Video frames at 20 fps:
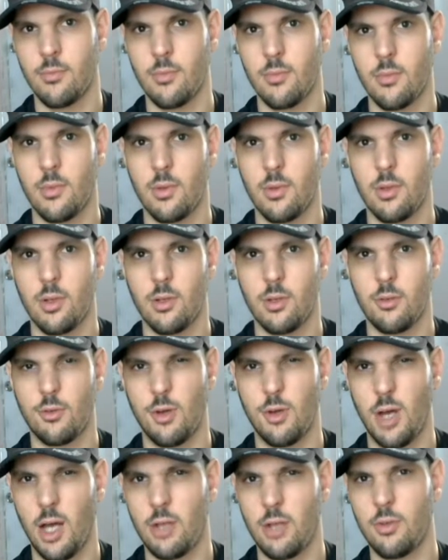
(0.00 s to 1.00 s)
And so
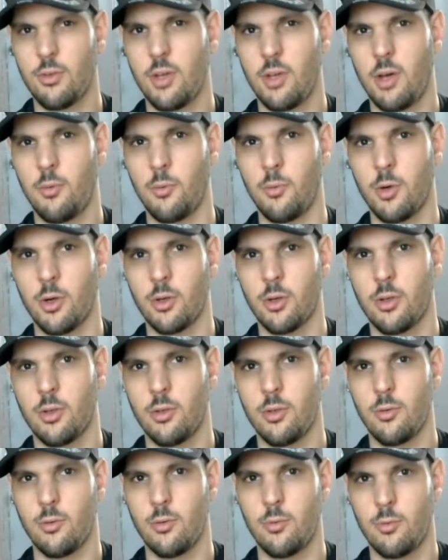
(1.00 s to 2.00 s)
how does that work?
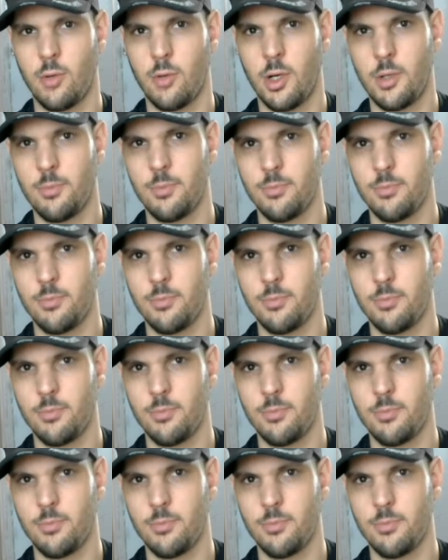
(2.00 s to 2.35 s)
Well,